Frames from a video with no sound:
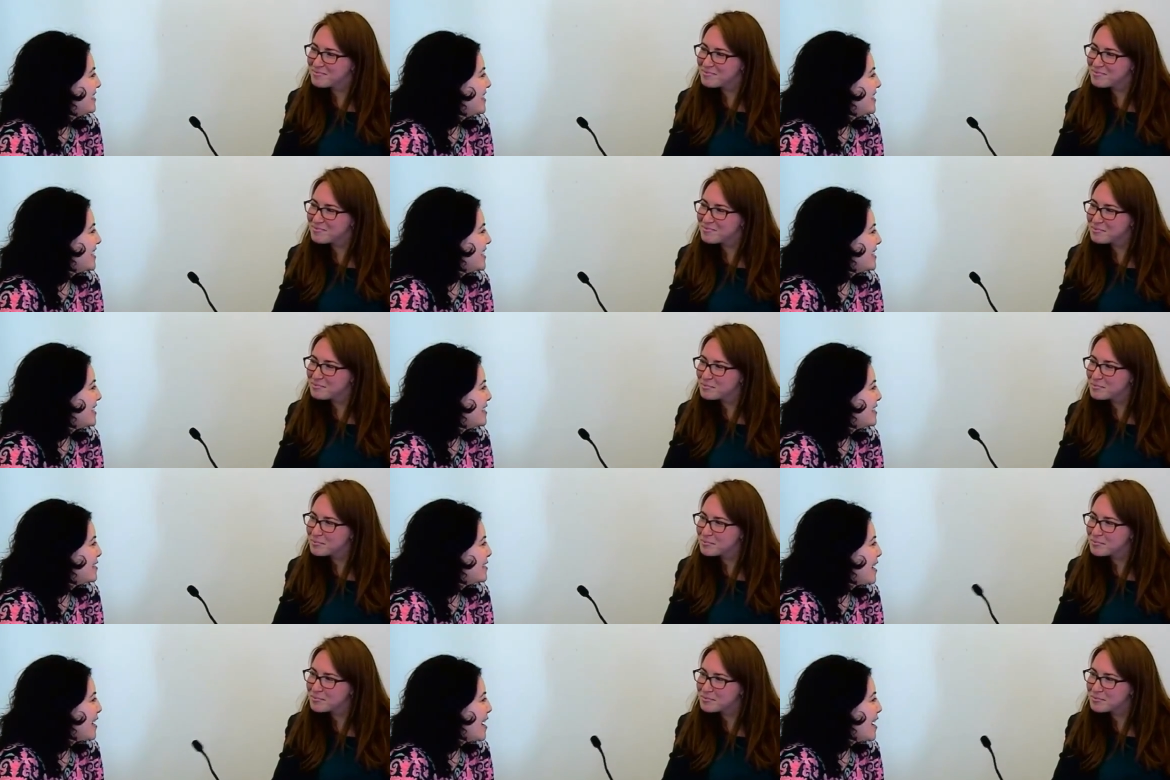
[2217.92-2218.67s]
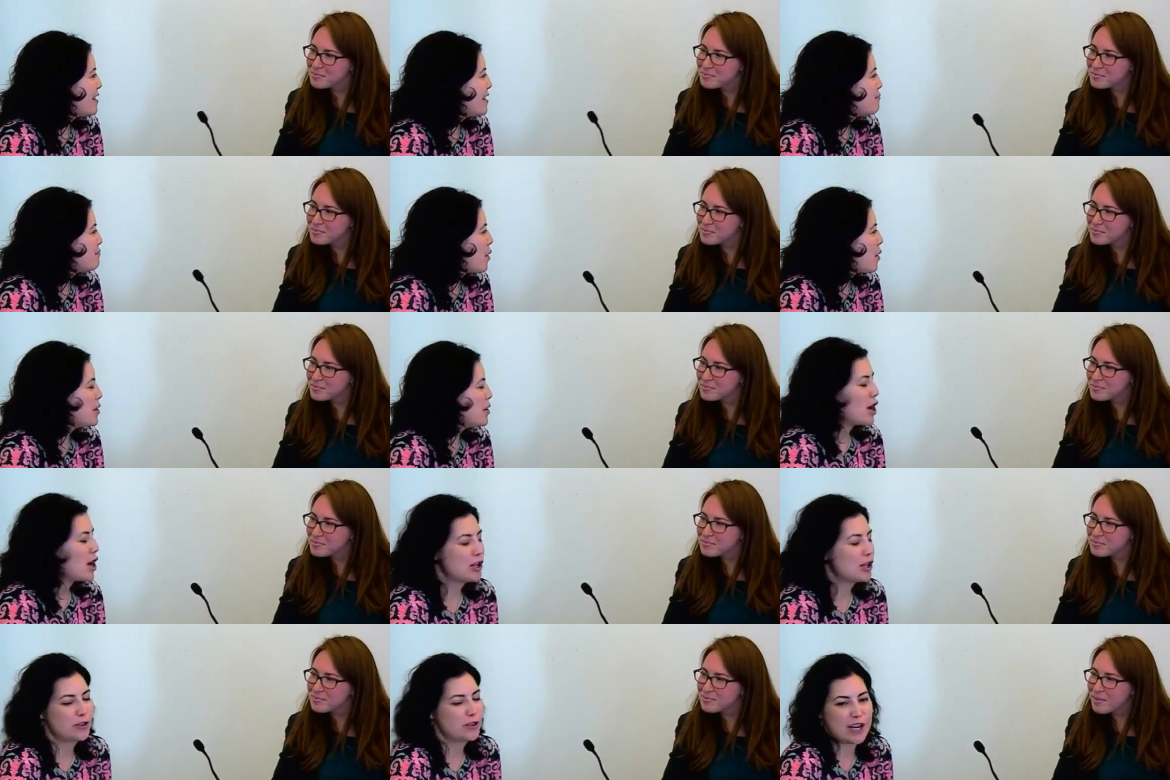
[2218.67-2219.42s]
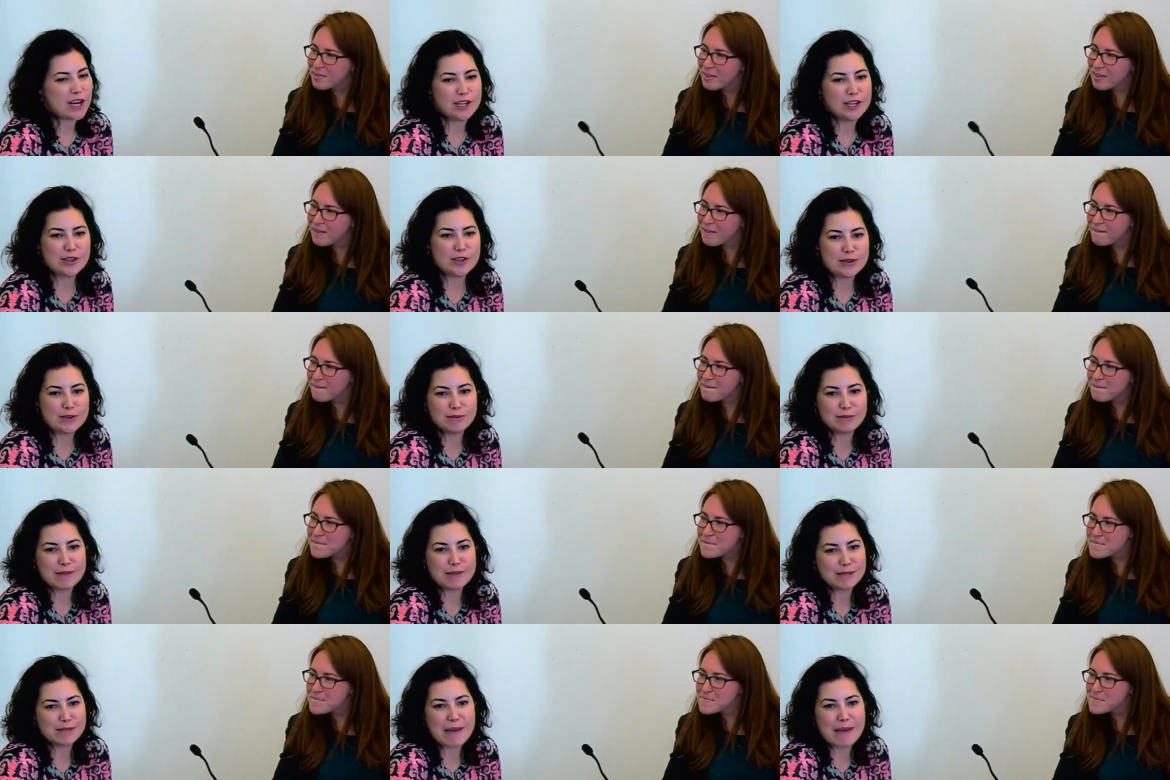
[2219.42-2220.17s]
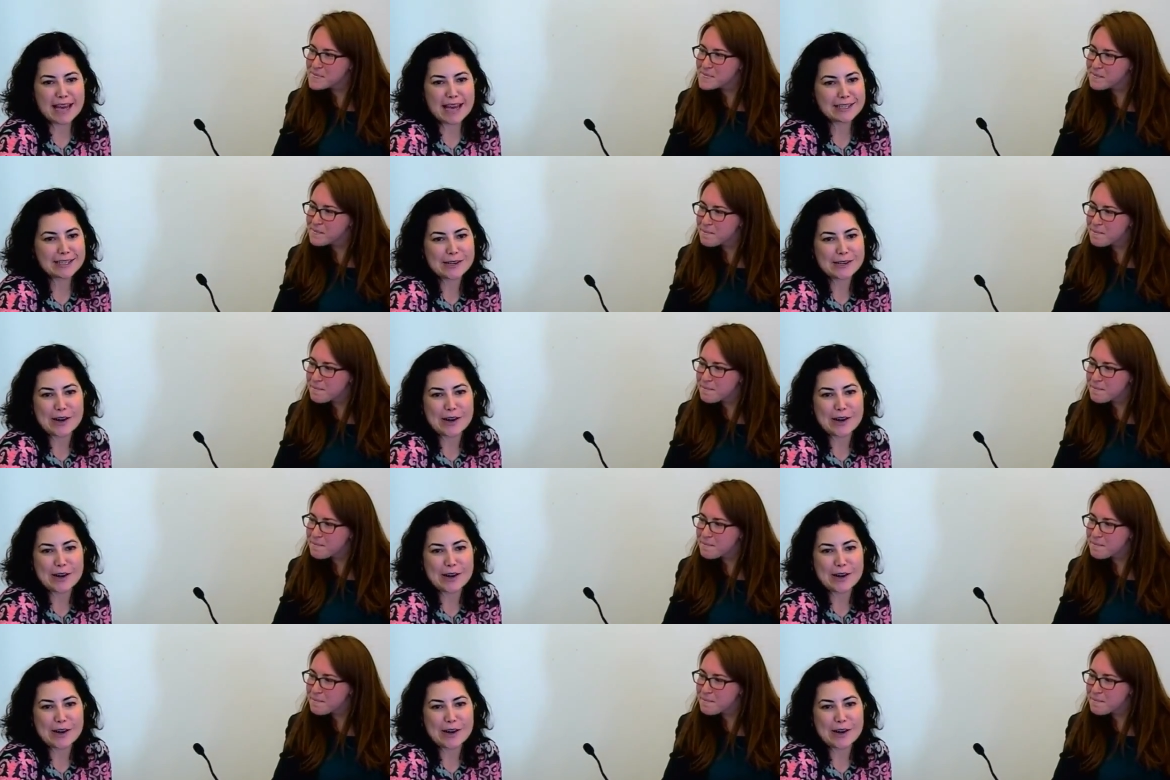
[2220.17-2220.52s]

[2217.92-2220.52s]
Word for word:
Speaker 1: it's uh, what we all try to do is, is master